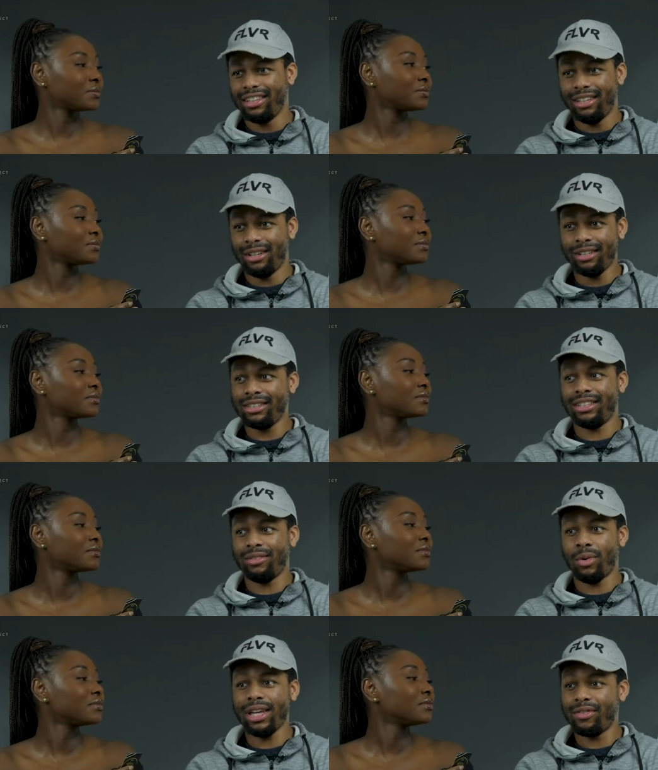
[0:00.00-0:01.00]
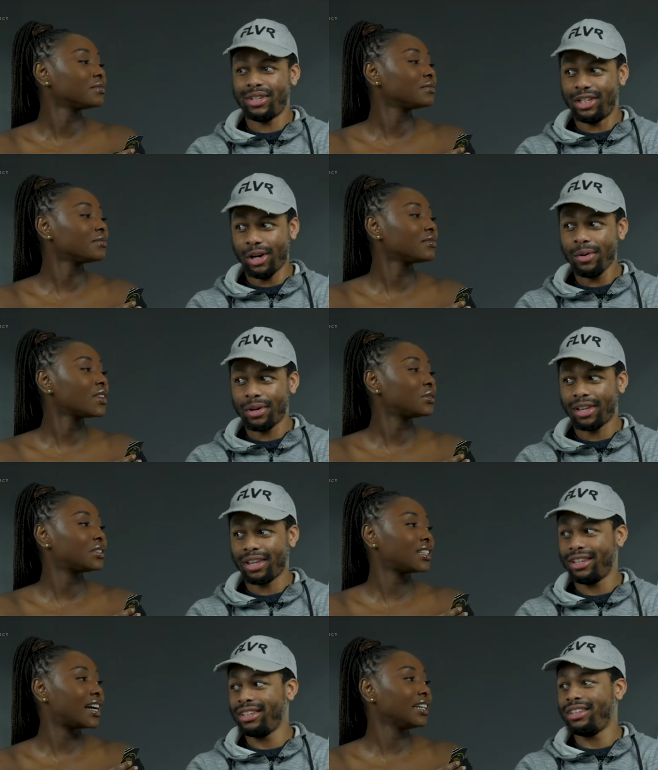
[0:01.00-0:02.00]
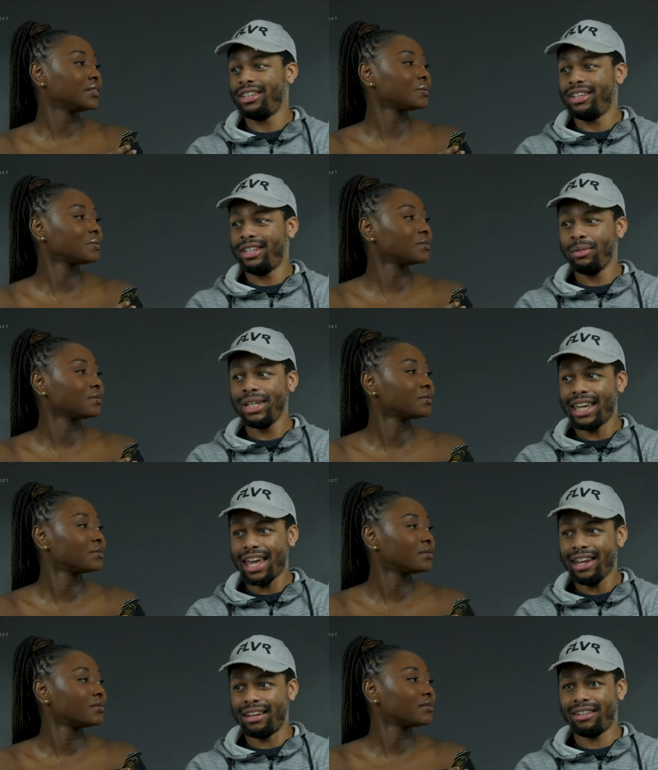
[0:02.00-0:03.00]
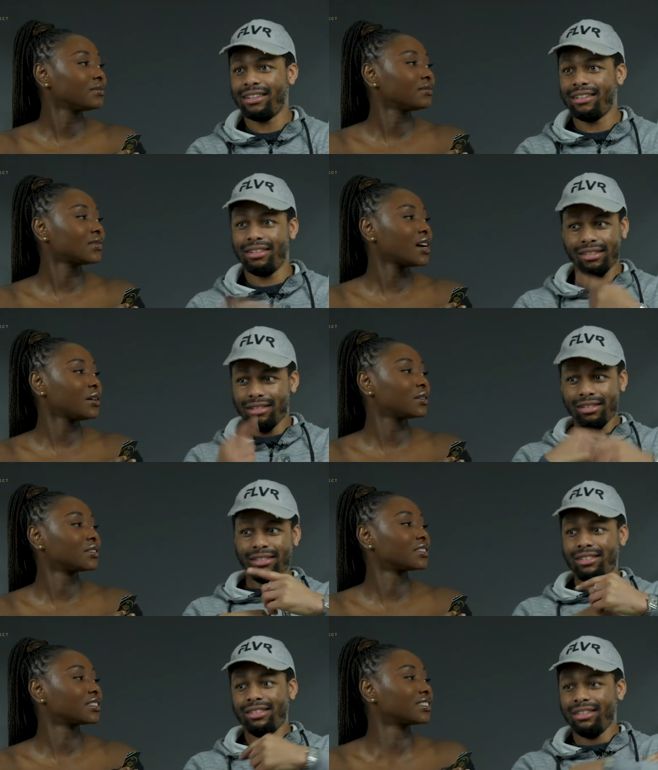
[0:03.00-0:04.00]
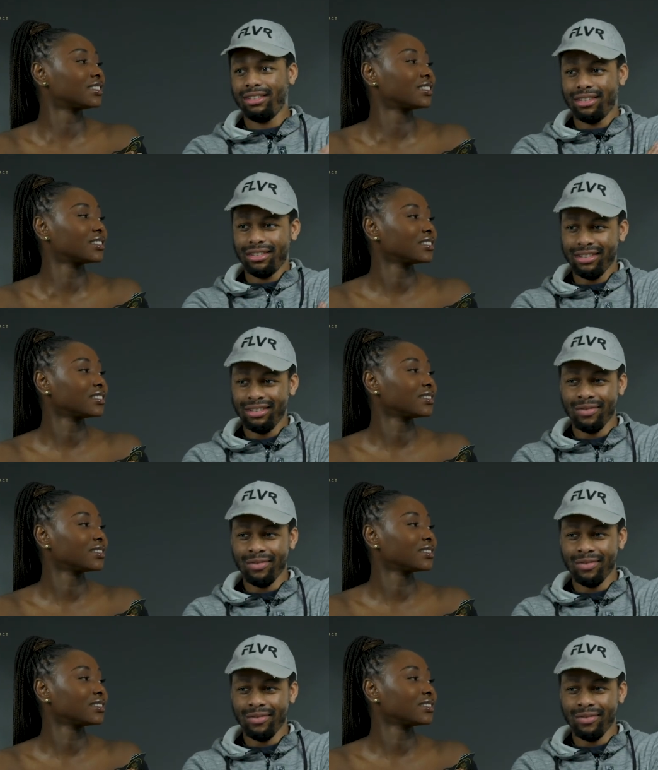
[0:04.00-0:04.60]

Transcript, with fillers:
Speaker 1: You lost the weight of the joke.
Speaker 2: Oh, did I?
Speaker 1: Do it again.
Speaker 2: No. No! No!